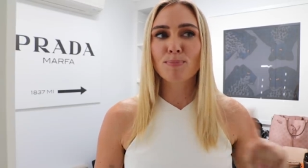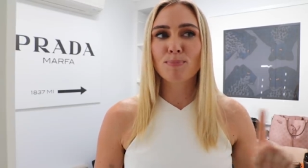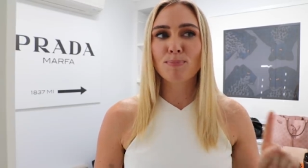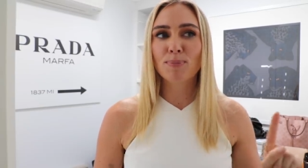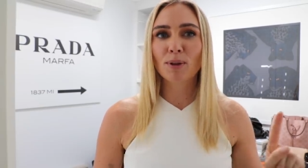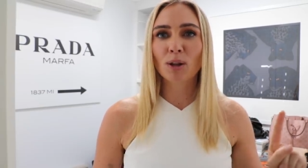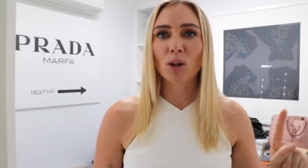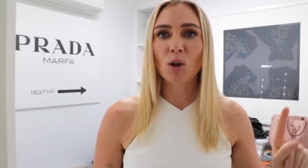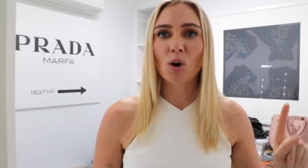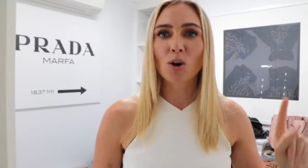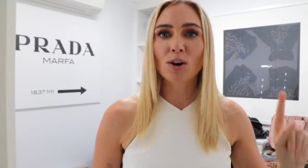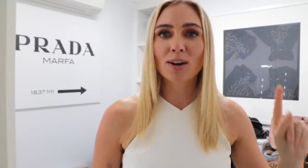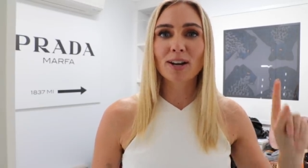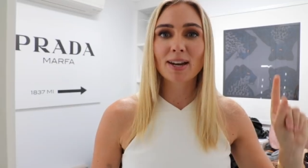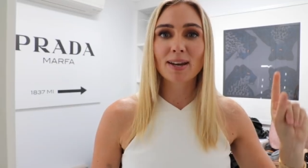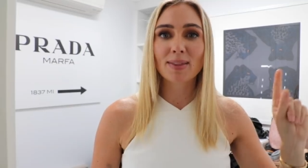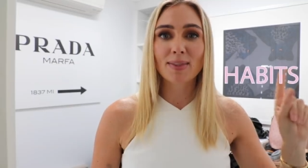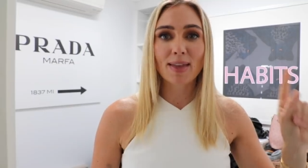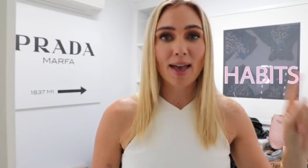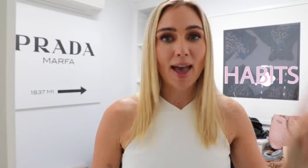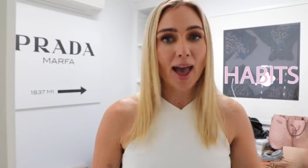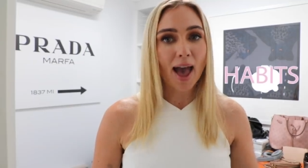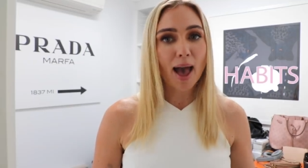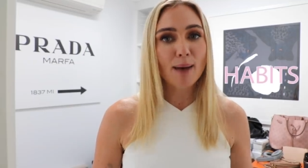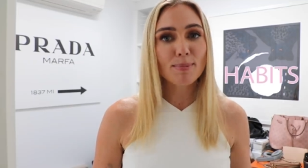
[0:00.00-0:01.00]
belong in
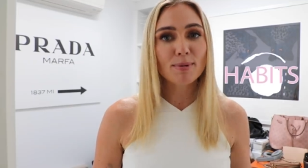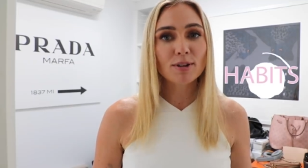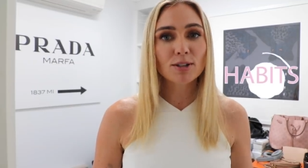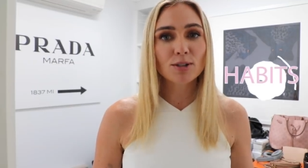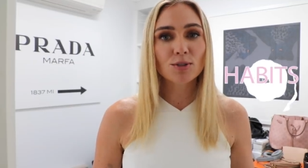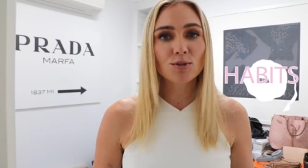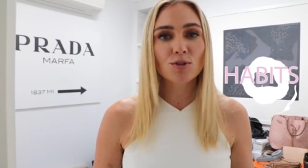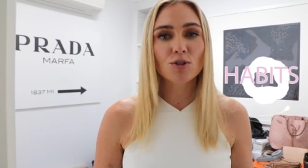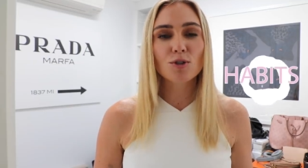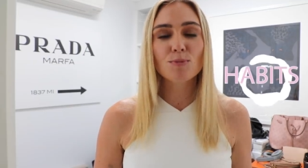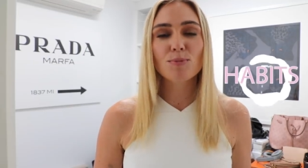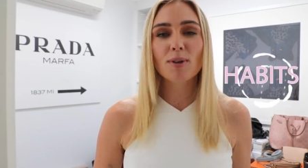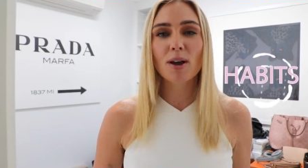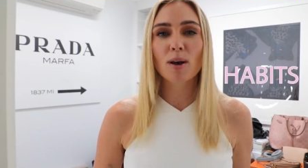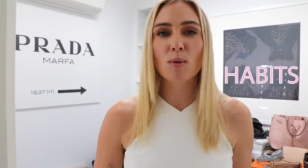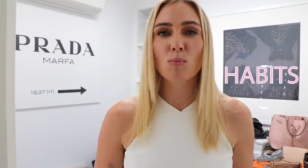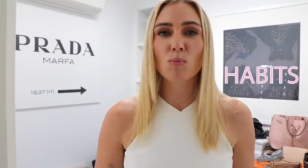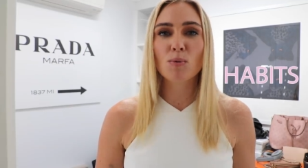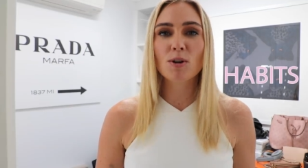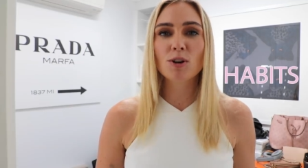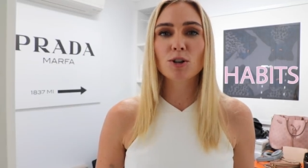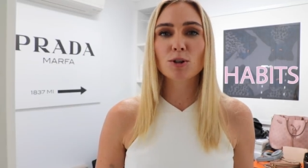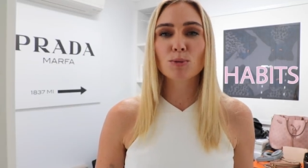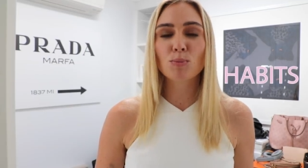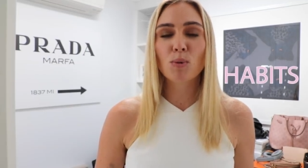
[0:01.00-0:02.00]
the habits group and
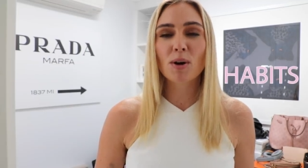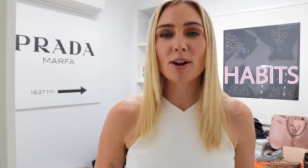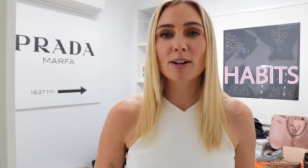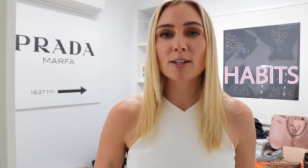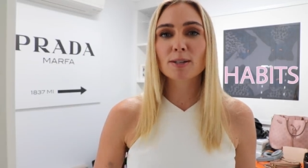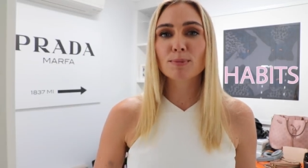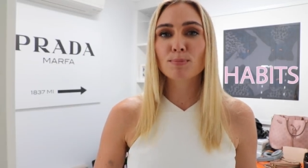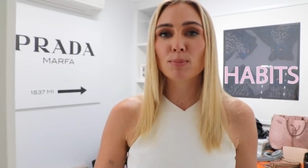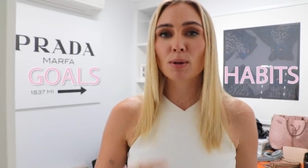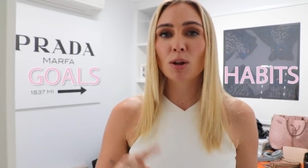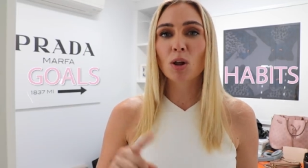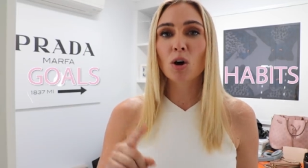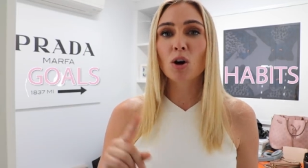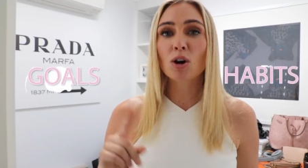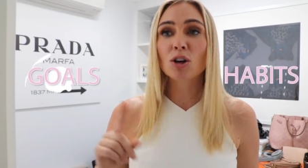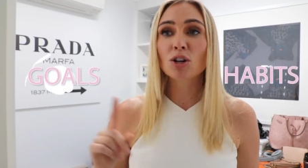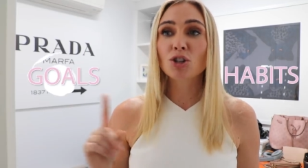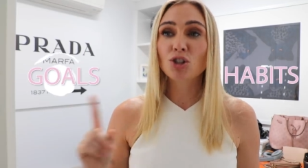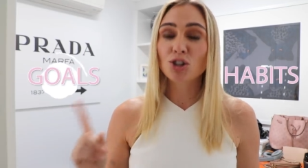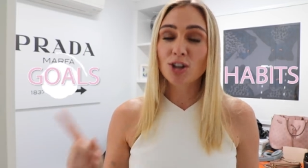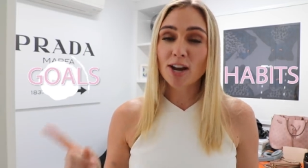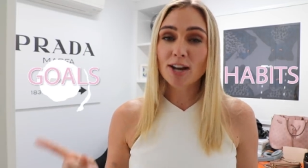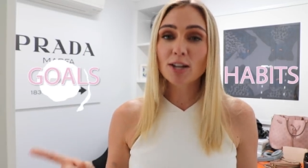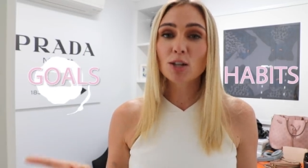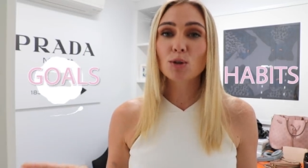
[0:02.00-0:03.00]
which ones belong
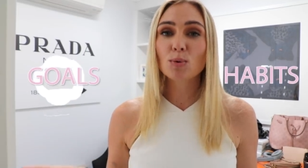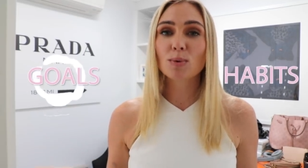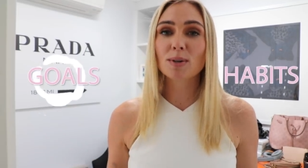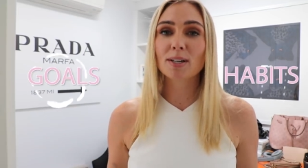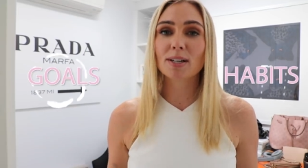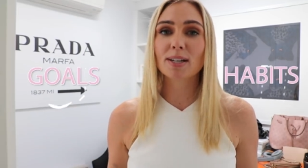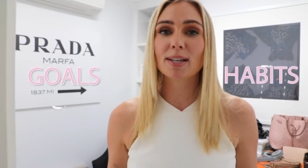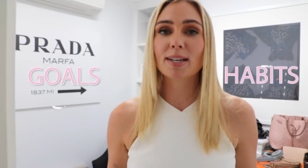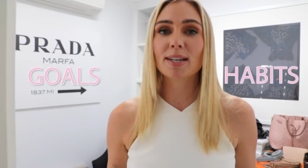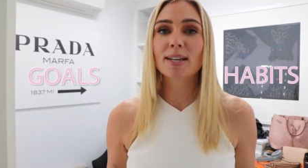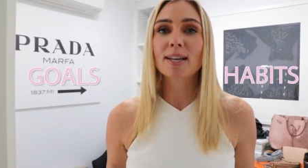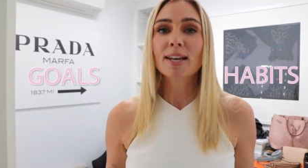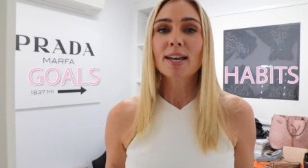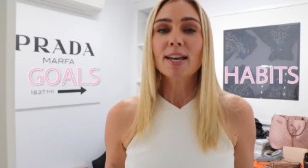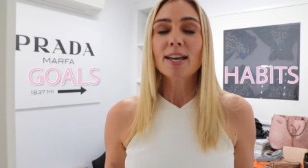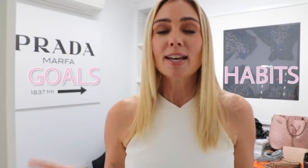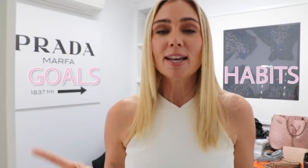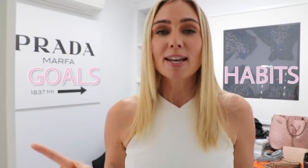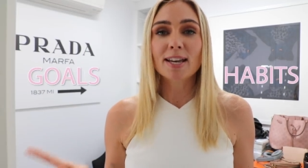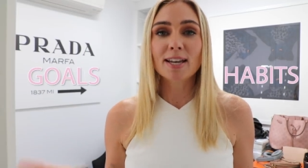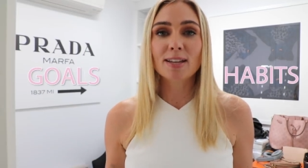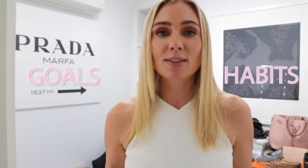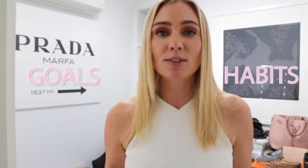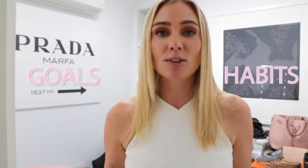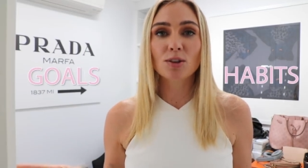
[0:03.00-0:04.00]
genuinely
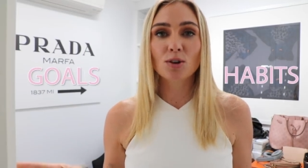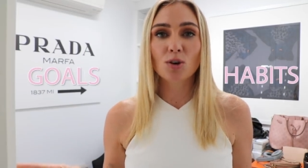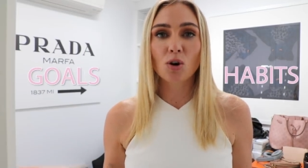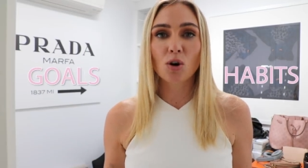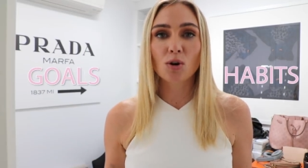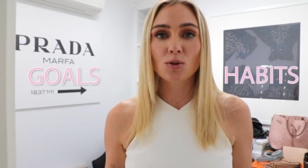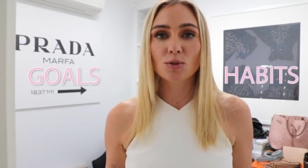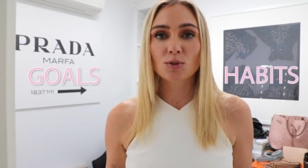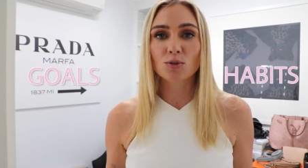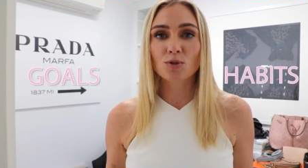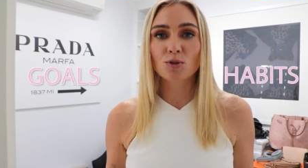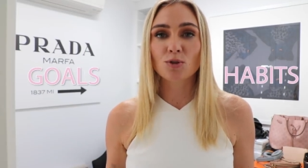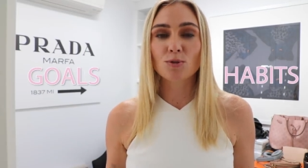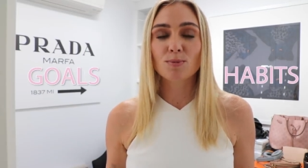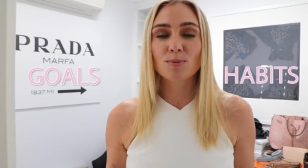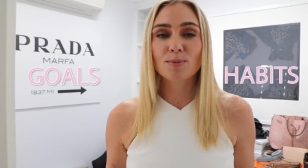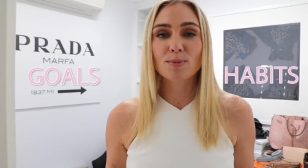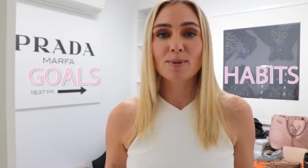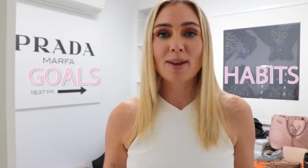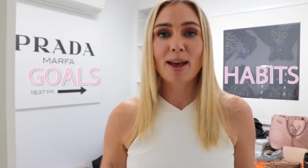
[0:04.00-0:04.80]
in the goals group.